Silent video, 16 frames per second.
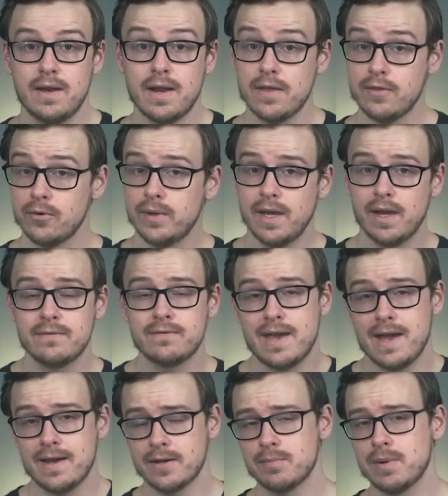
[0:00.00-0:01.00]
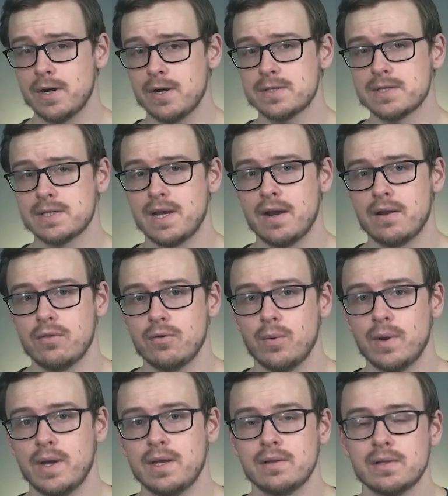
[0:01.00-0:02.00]
And now that we have that comparison out of the
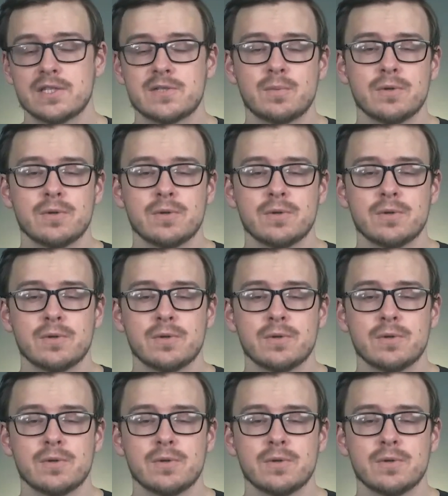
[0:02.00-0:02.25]
way, let's